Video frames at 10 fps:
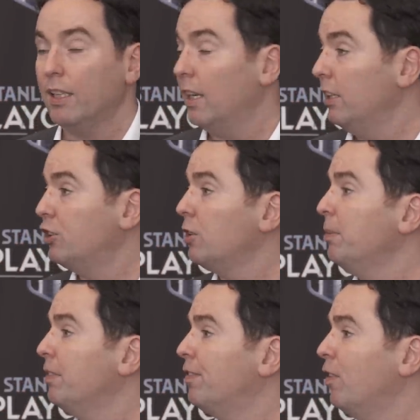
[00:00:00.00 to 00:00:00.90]
Yeah, he should
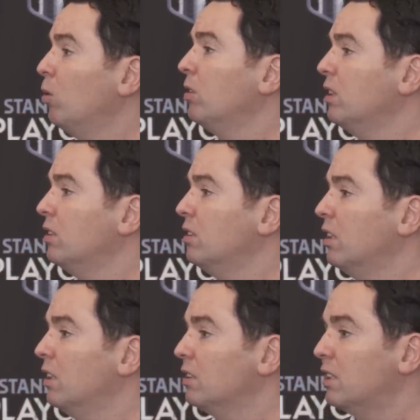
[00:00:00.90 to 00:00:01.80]
be flown
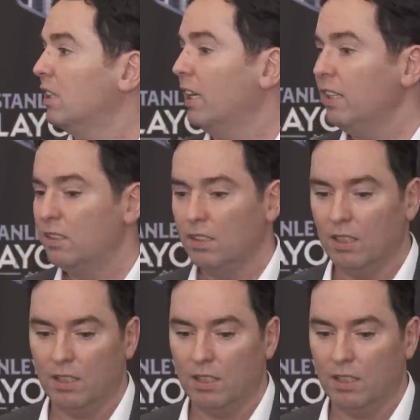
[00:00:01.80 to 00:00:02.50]
in tonight